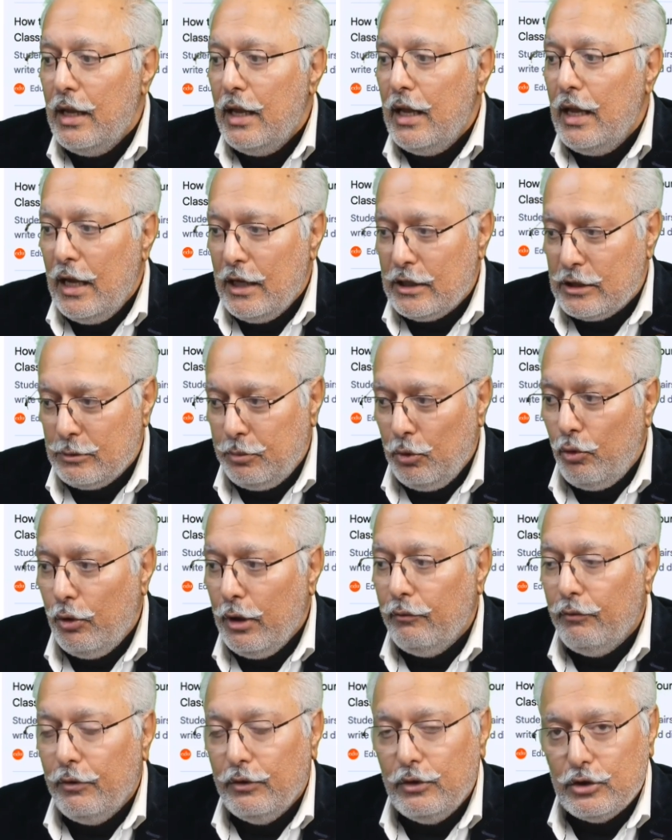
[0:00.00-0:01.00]
exploring
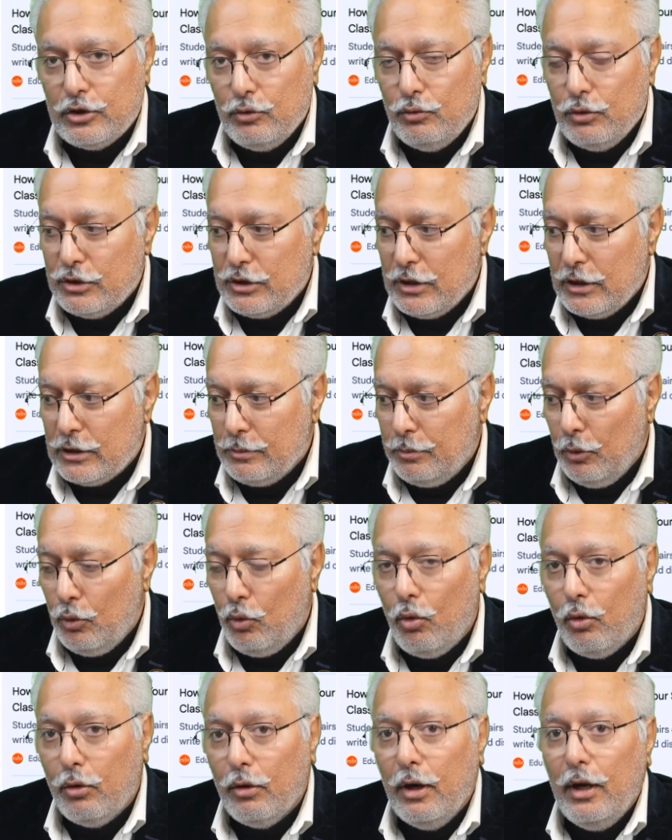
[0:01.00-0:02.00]
where the students
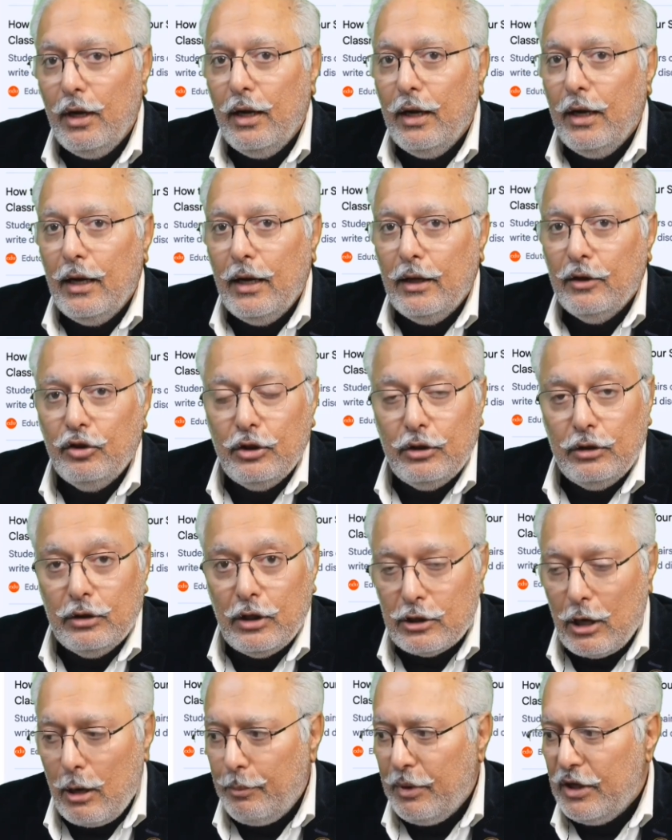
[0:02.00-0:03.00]
explore the
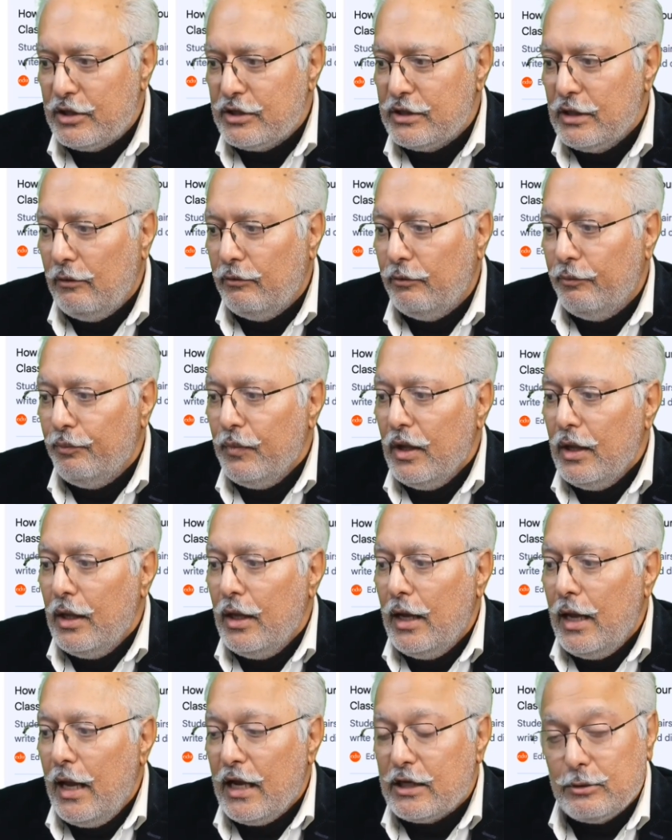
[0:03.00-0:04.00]
topic itself,
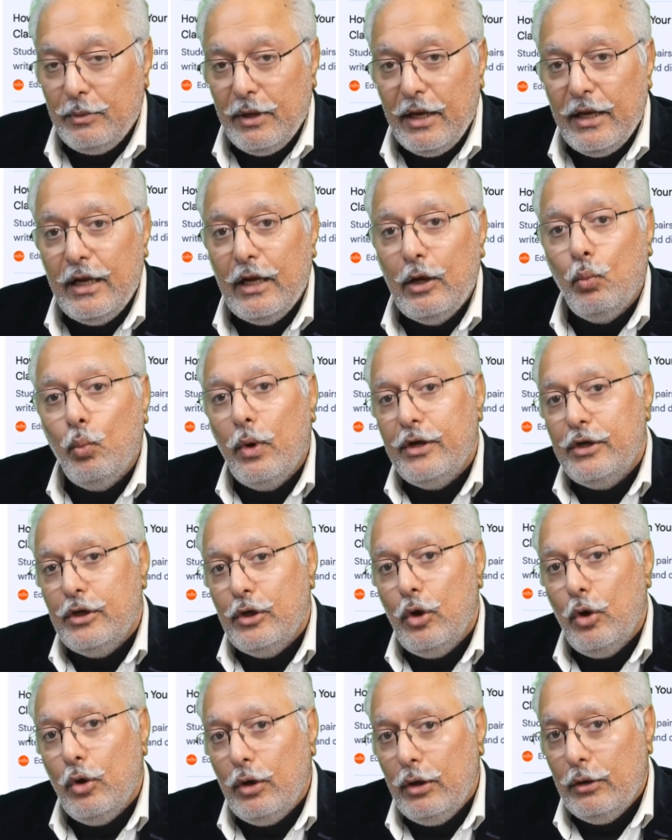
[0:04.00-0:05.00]
explaining where they
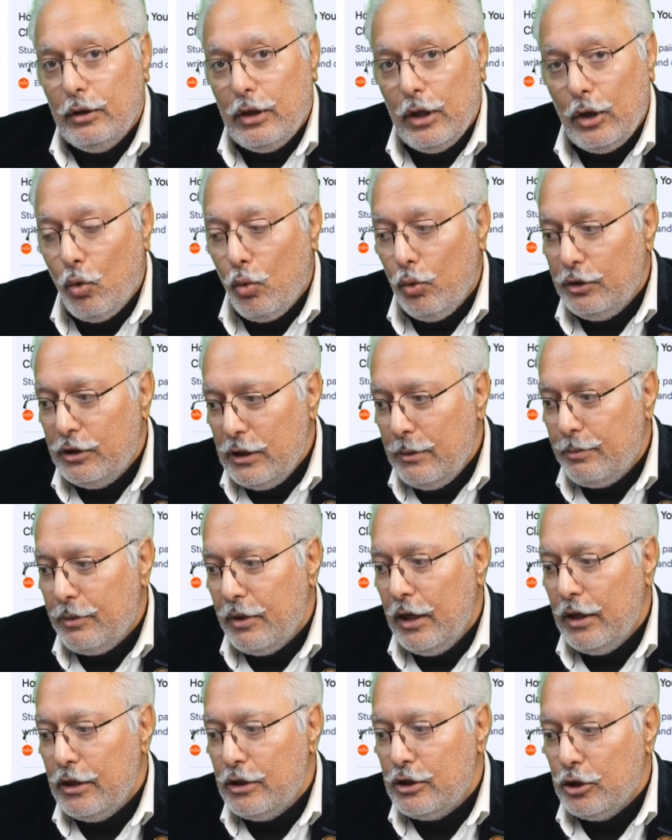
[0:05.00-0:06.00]
go deeper
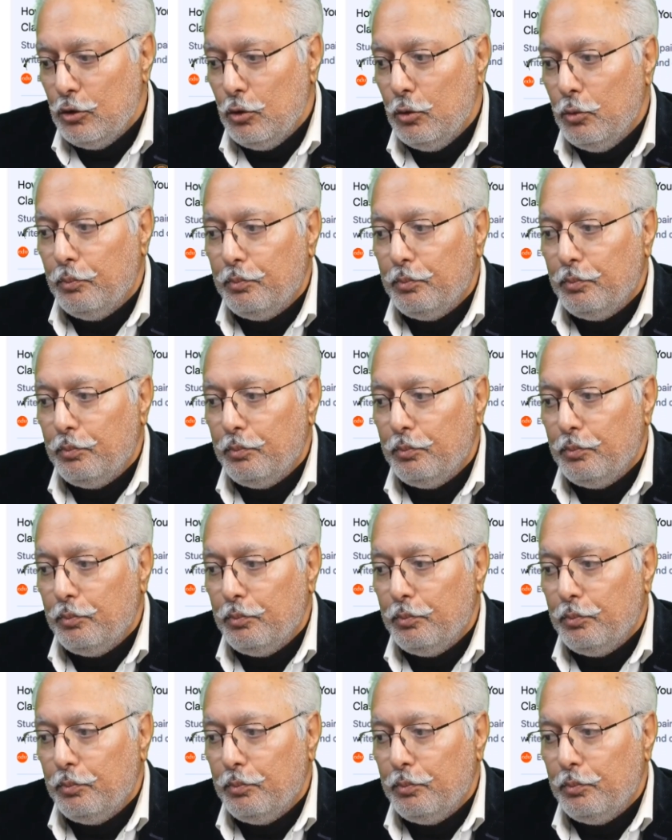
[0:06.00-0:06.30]
into